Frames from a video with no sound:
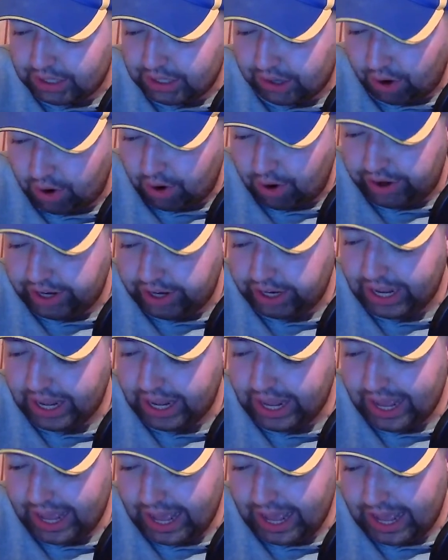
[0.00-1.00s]
third.
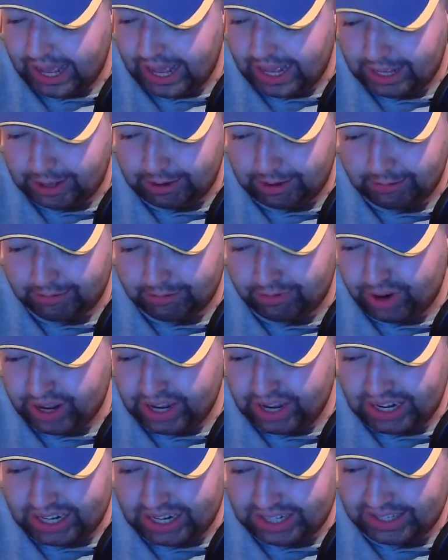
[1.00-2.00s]

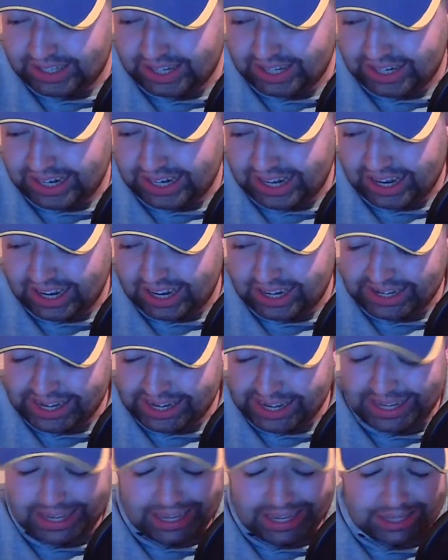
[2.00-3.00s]
Realistically, I
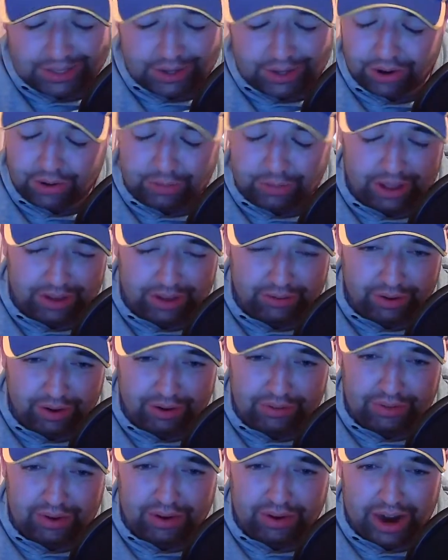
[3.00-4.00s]
think it's going to be a
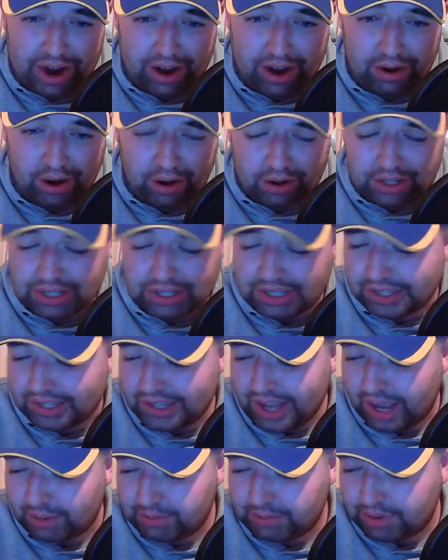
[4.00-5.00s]
very, very hard horse to
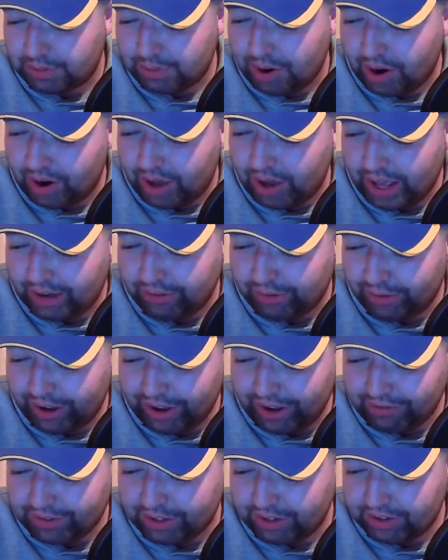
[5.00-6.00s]
stop tomorrow, and
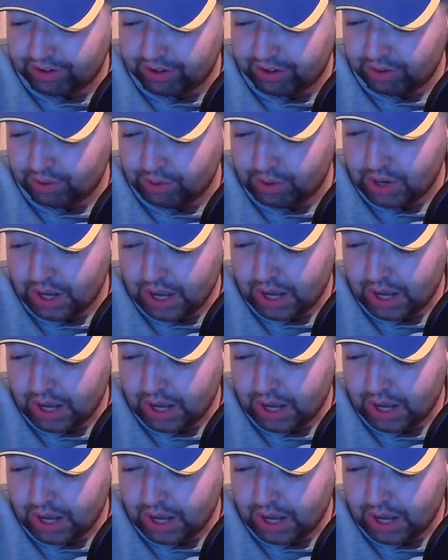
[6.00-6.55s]
5-2,